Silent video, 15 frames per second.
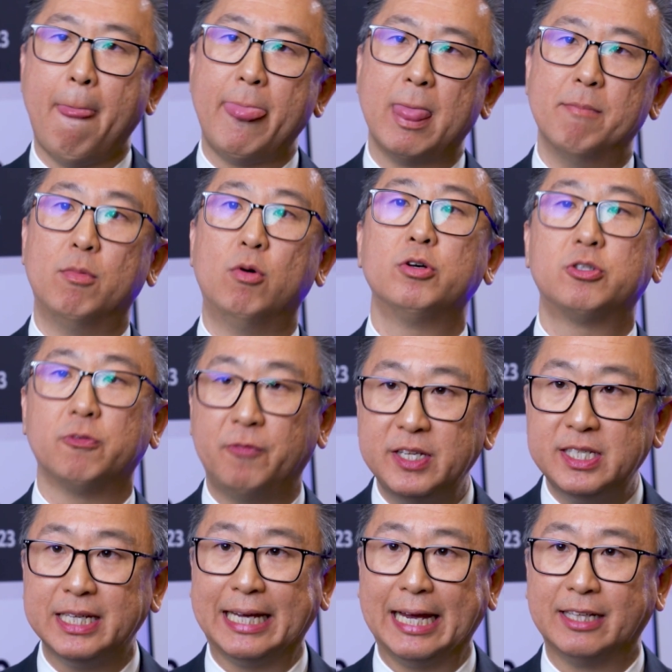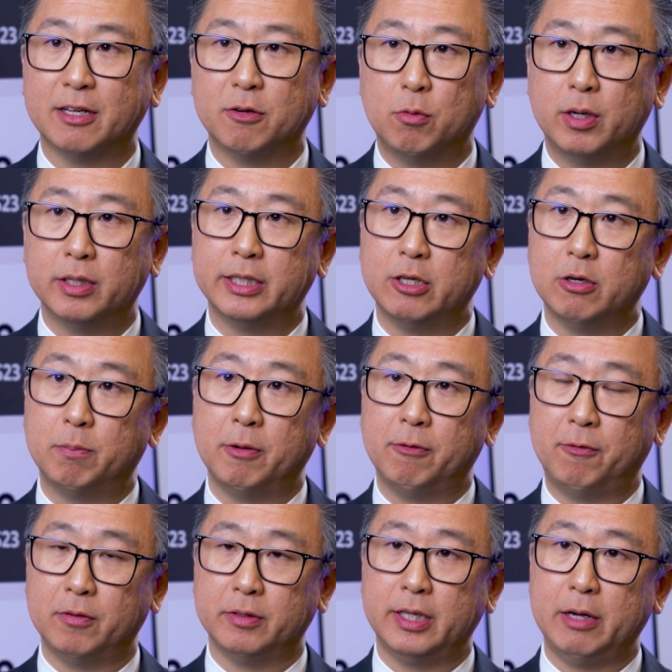More sophisticated one,
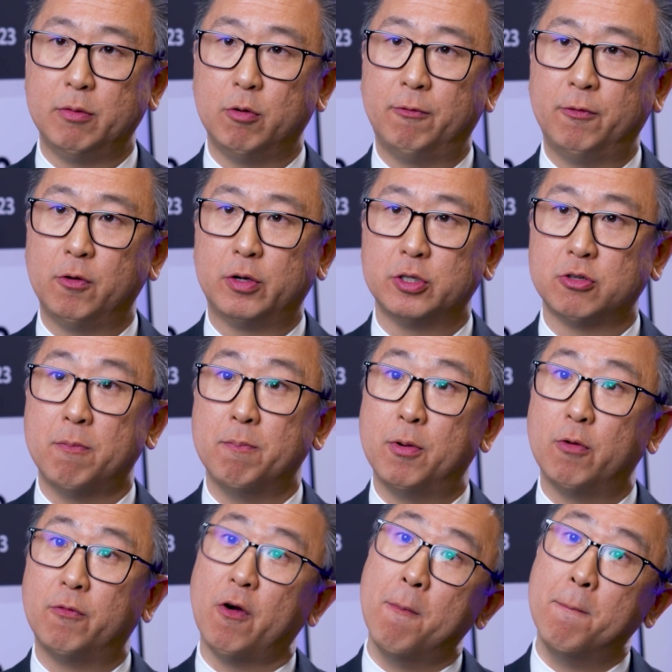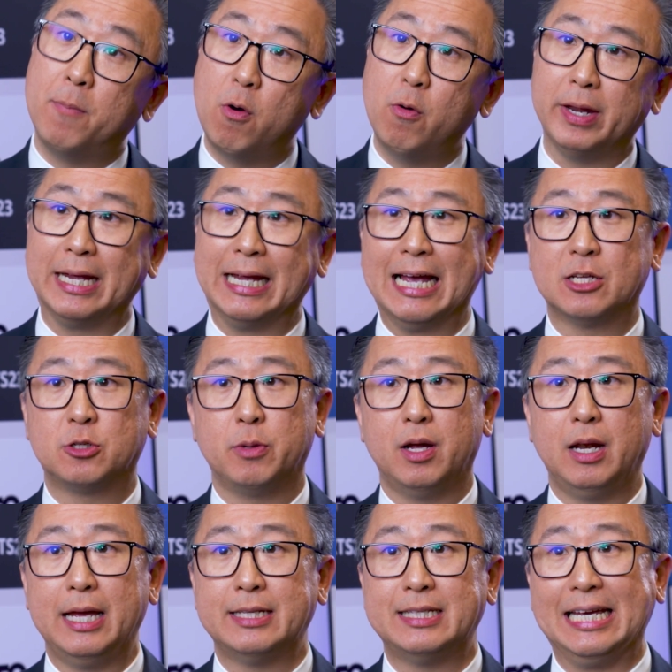they will focus on both onboarding as well
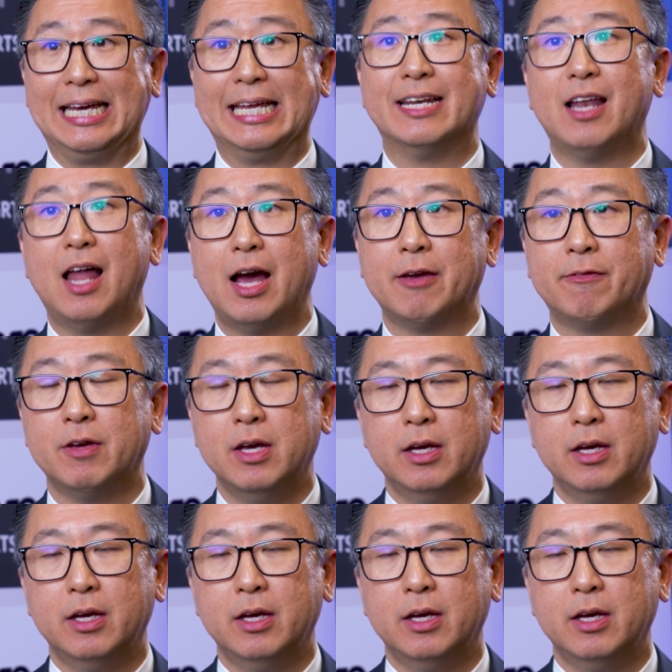as in life,